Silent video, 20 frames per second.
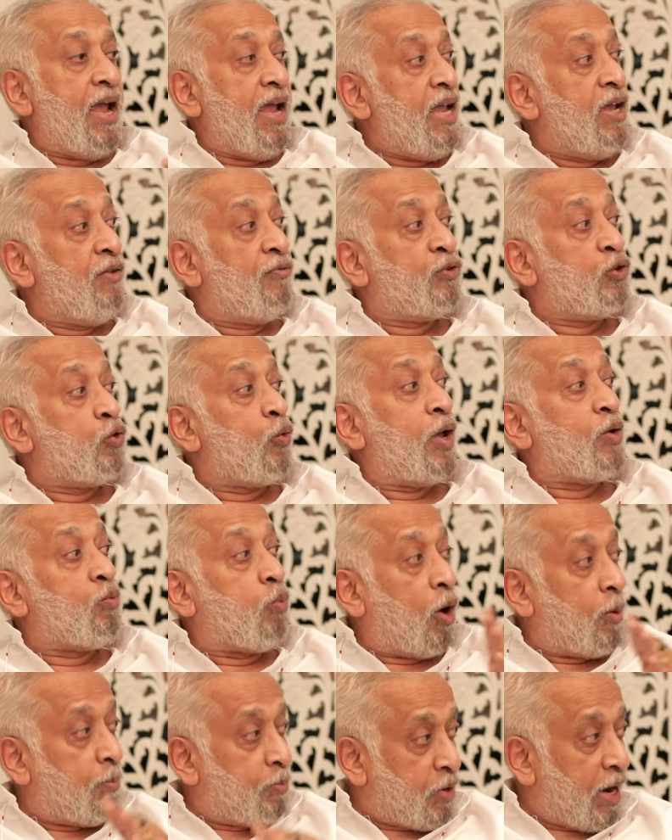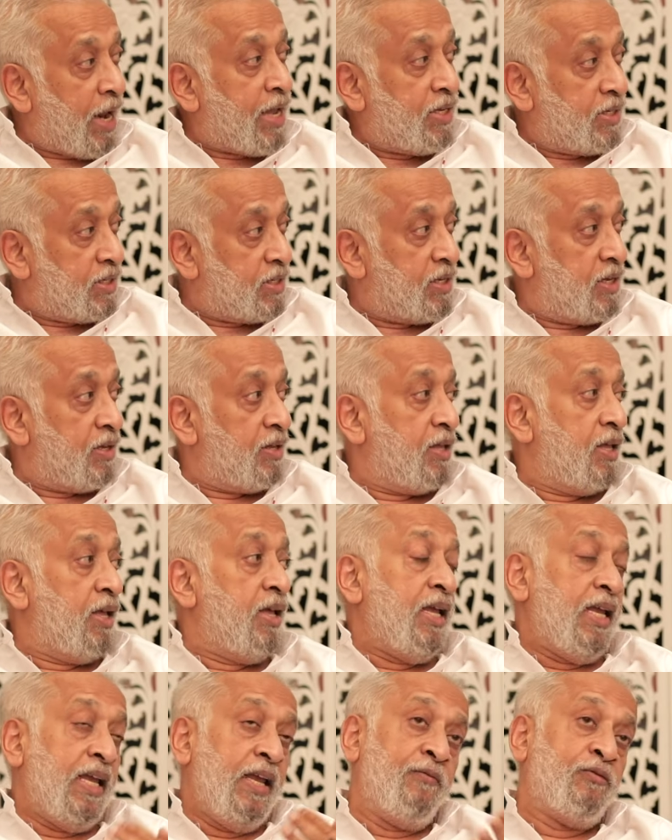If so, at what price?
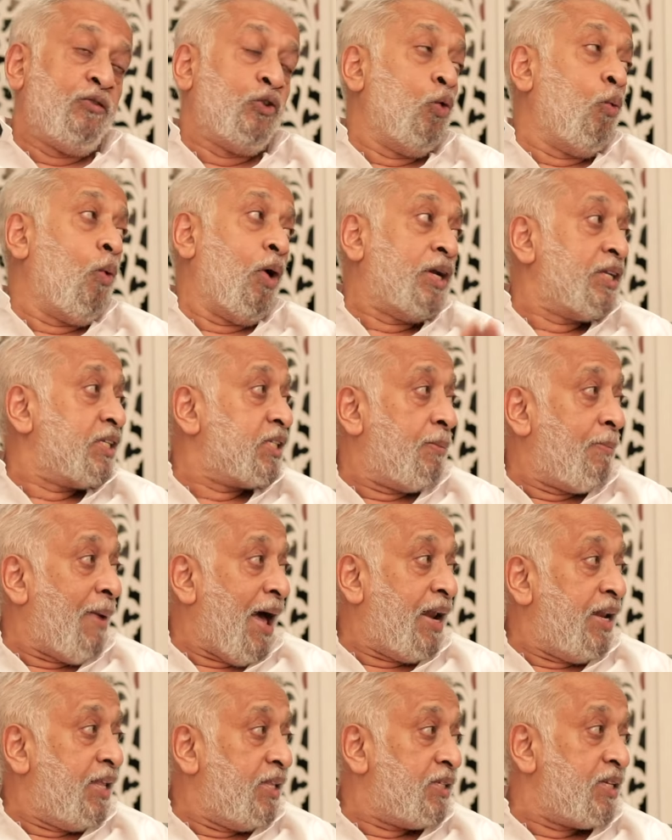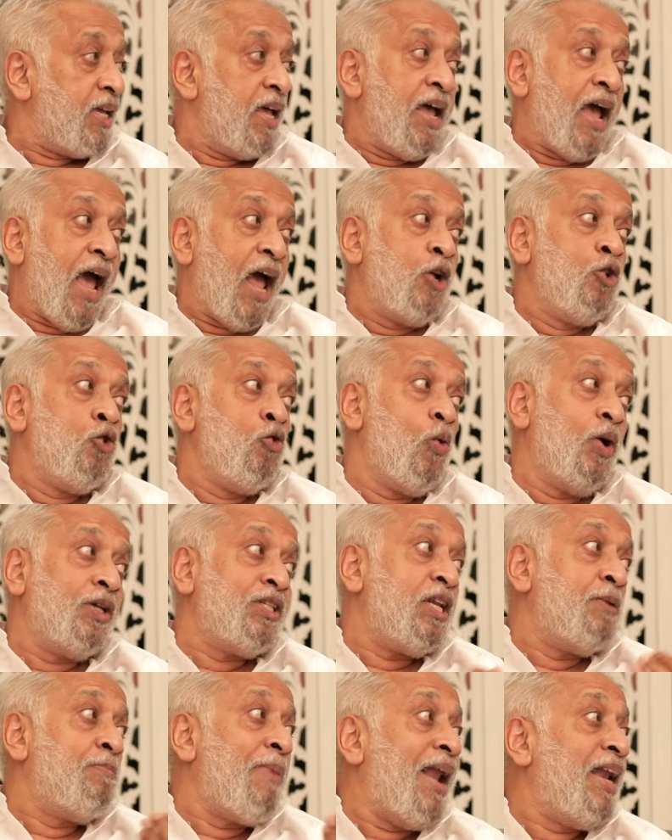If so, what is the balance? And who
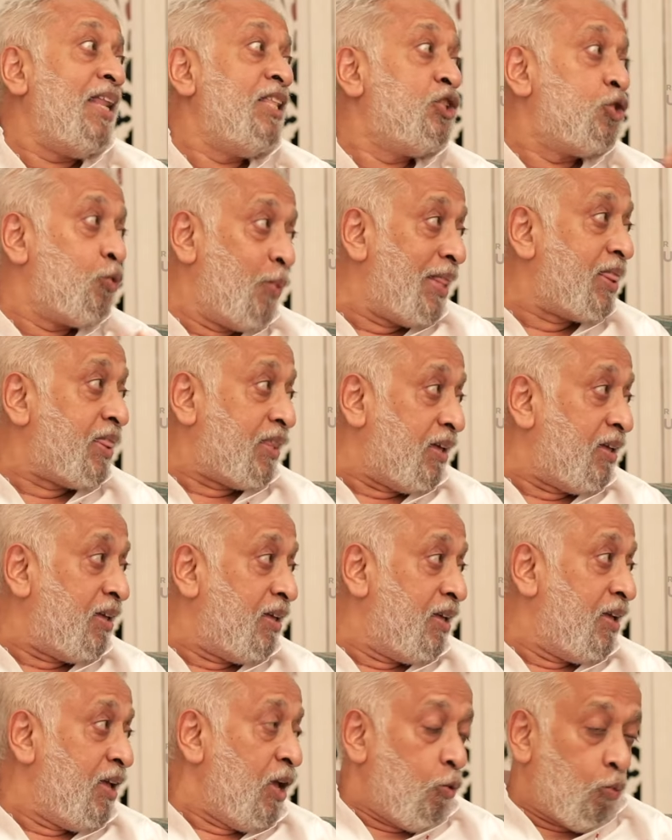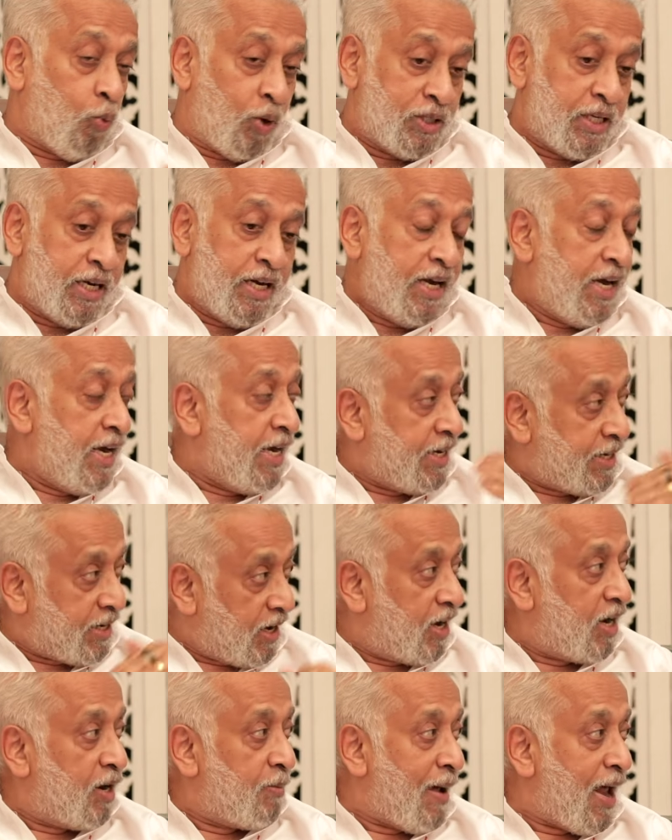was it balanced with? Was it an
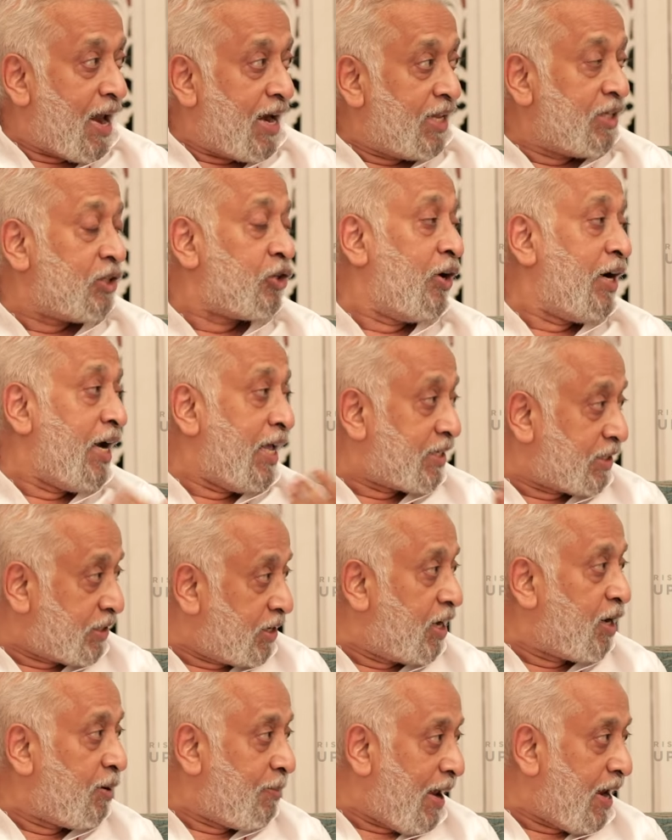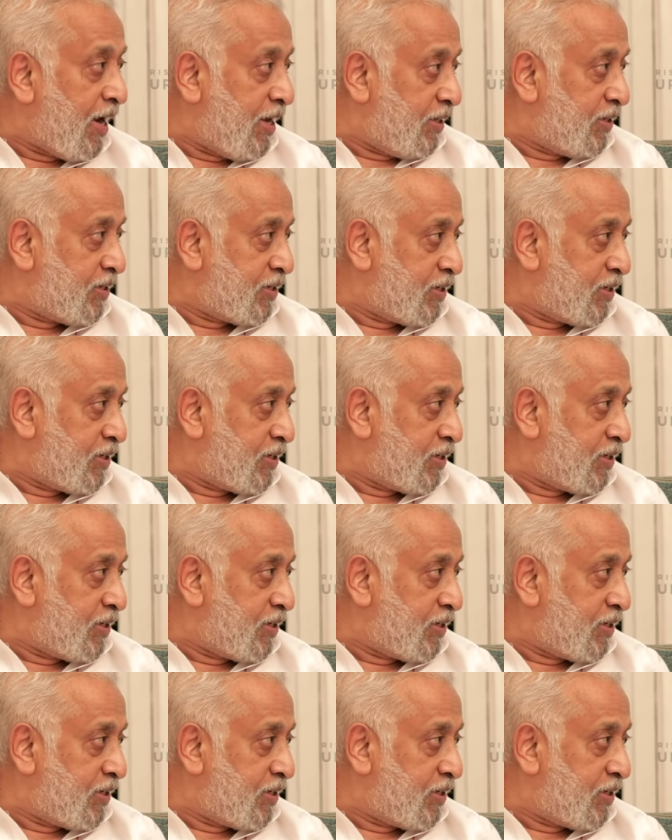internal balance or an external balance?